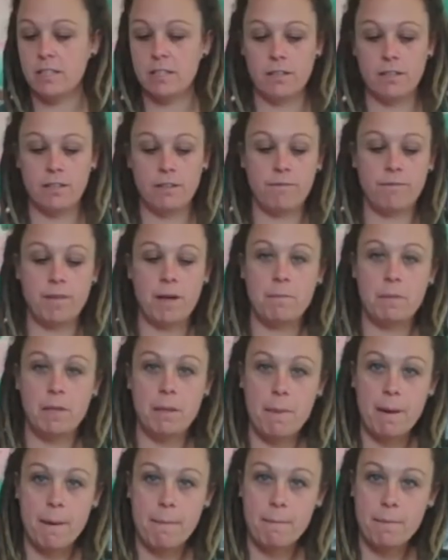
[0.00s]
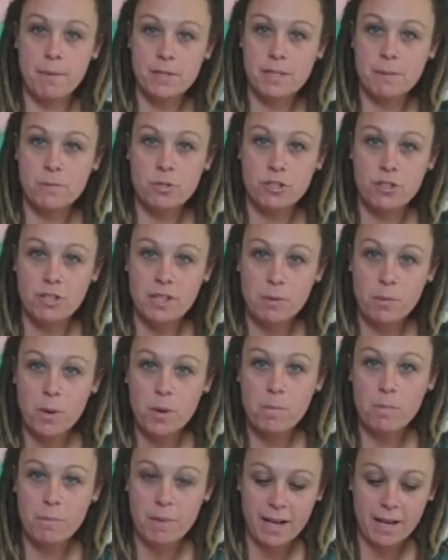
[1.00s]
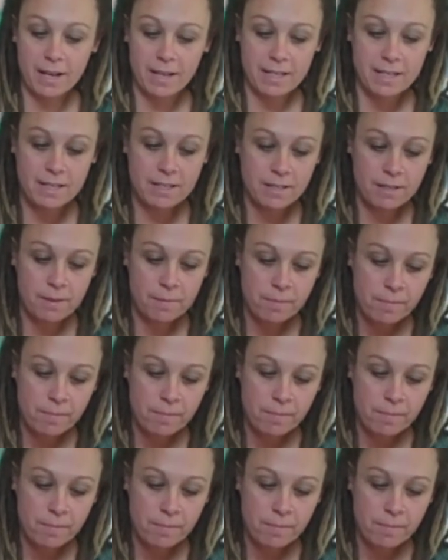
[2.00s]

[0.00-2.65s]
your family members. I'm sure they won't mind.